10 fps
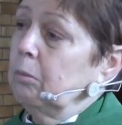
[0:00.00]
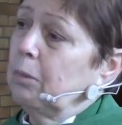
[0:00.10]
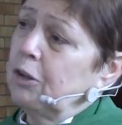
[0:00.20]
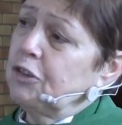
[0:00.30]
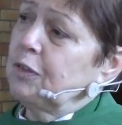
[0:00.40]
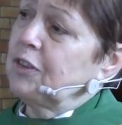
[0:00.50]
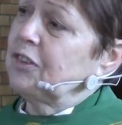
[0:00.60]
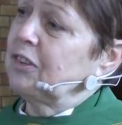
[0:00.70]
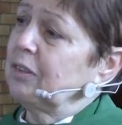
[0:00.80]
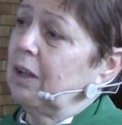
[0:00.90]
Most of
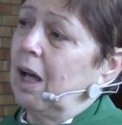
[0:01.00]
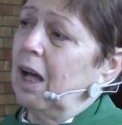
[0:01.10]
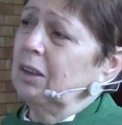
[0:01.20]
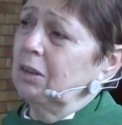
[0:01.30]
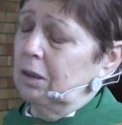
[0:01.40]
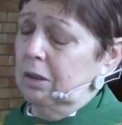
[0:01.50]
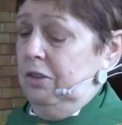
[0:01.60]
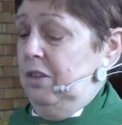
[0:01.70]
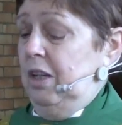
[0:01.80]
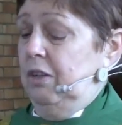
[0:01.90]
us are not
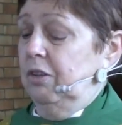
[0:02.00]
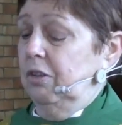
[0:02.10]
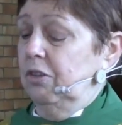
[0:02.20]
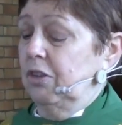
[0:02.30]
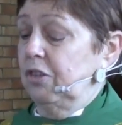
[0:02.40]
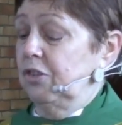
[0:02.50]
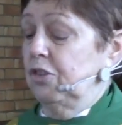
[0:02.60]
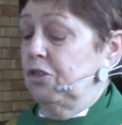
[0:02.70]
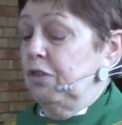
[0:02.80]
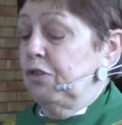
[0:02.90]
content just
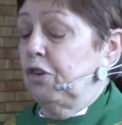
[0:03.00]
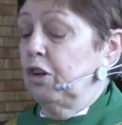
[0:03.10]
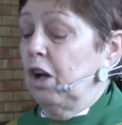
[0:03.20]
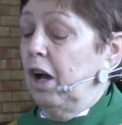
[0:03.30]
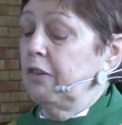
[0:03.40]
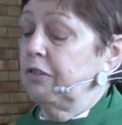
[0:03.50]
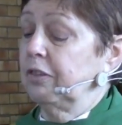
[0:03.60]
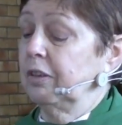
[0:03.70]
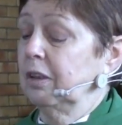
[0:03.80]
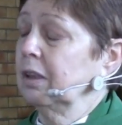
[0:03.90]
to drift through
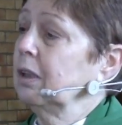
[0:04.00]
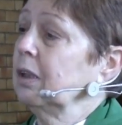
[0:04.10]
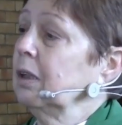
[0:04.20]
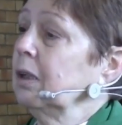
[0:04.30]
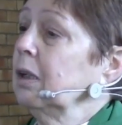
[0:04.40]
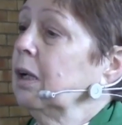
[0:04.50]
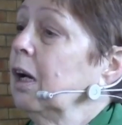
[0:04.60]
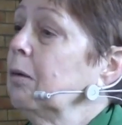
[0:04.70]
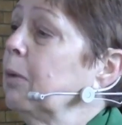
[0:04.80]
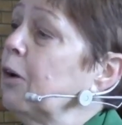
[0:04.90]
life,
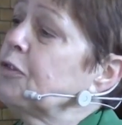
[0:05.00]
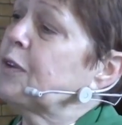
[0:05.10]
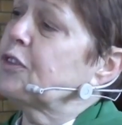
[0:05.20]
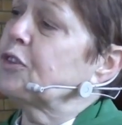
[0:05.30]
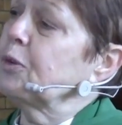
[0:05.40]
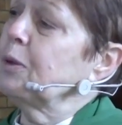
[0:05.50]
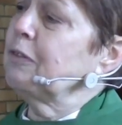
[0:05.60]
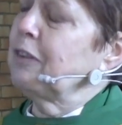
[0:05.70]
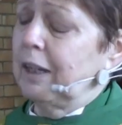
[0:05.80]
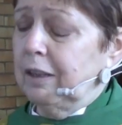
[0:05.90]
and most of us do
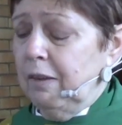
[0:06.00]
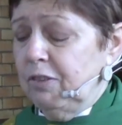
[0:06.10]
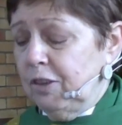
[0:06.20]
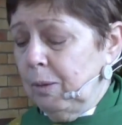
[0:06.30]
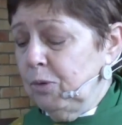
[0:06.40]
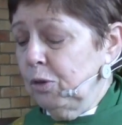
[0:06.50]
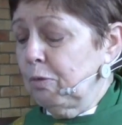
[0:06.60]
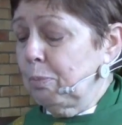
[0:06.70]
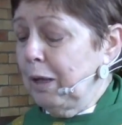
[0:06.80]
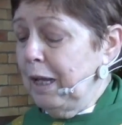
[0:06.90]
in fact have some
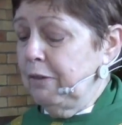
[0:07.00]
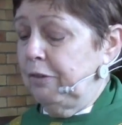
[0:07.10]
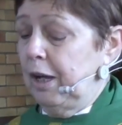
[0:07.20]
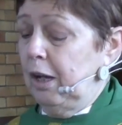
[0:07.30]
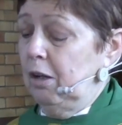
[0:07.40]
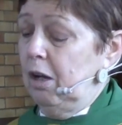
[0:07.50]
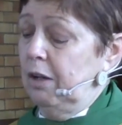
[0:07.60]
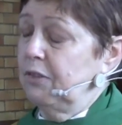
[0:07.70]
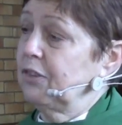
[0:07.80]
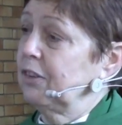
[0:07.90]
sort of plan for our
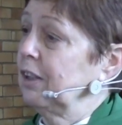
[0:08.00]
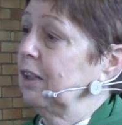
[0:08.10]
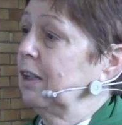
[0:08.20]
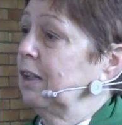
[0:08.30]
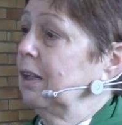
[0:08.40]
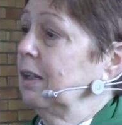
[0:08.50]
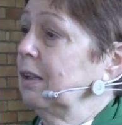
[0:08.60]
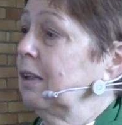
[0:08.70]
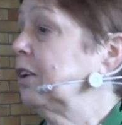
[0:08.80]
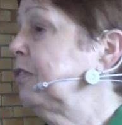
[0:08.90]
lives
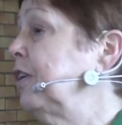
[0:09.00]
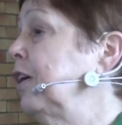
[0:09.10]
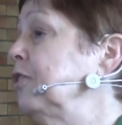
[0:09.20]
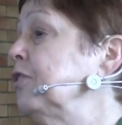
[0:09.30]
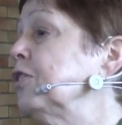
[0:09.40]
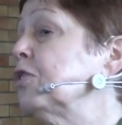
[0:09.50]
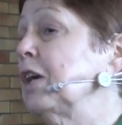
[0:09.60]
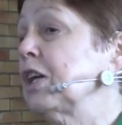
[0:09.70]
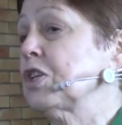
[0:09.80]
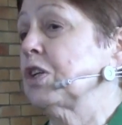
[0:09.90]
that defines the
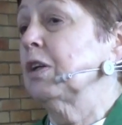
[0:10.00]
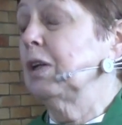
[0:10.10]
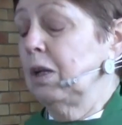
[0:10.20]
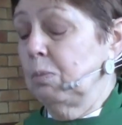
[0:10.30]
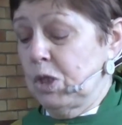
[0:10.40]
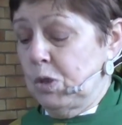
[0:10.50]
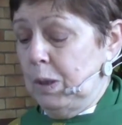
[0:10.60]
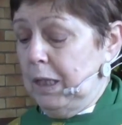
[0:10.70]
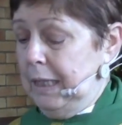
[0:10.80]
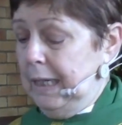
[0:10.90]
direction in which
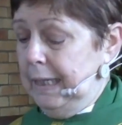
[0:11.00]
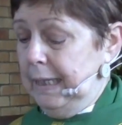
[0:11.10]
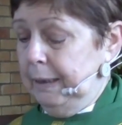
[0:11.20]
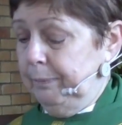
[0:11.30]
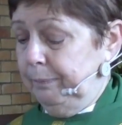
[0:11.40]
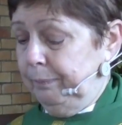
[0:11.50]
we are heading.